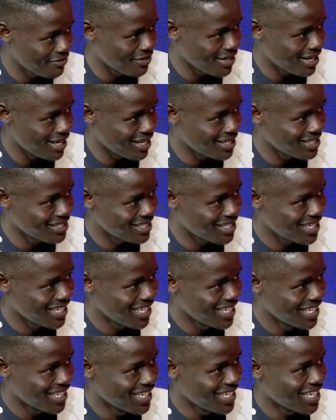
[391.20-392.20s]
in. What I'm
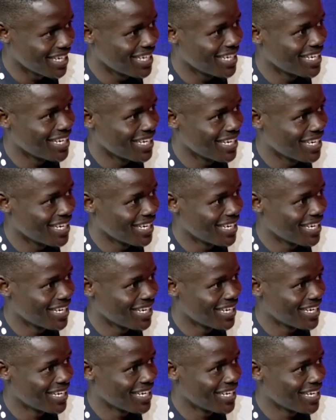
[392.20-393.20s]
getting is that you
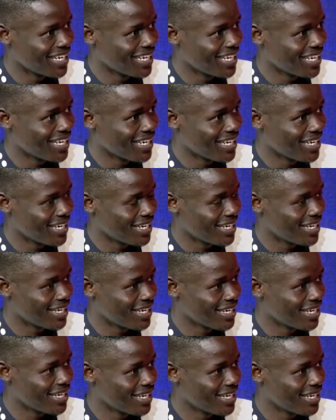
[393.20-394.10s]
just uh, have an